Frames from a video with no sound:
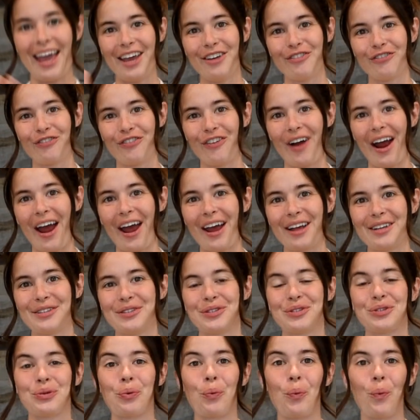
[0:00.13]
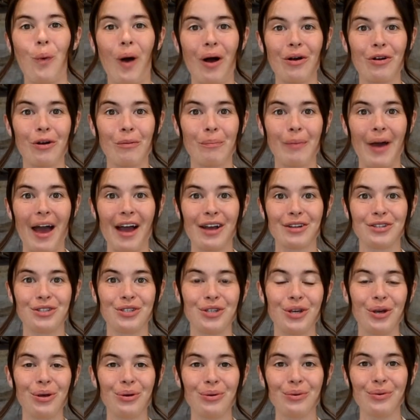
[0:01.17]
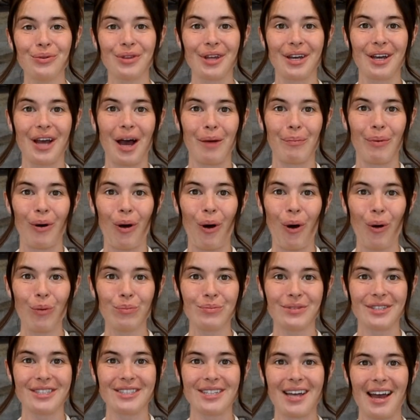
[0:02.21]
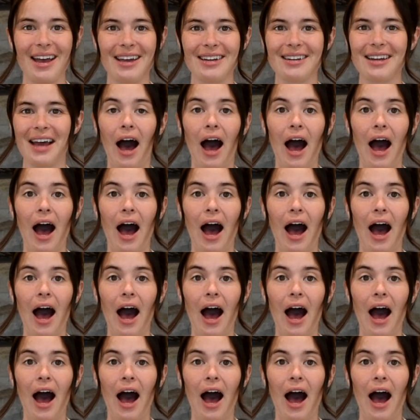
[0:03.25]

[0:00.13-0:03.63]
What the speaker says: Hey friends, welcome back to the Gubba Homestead.